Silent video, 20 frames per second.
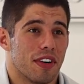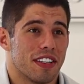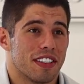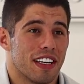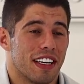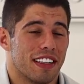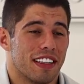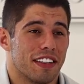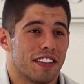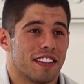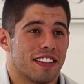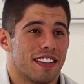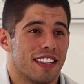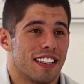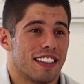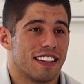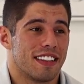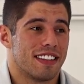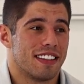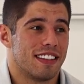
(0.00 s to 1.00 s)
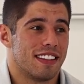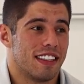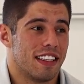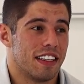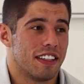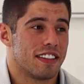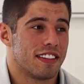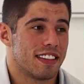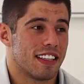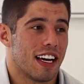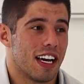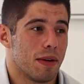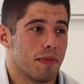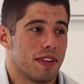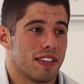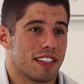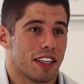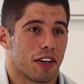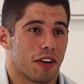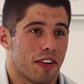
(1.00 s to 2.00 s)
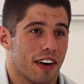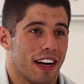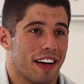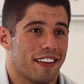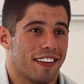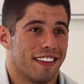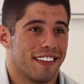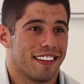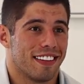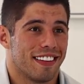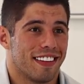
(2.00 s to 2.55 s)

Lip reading: is that this time it's a crown.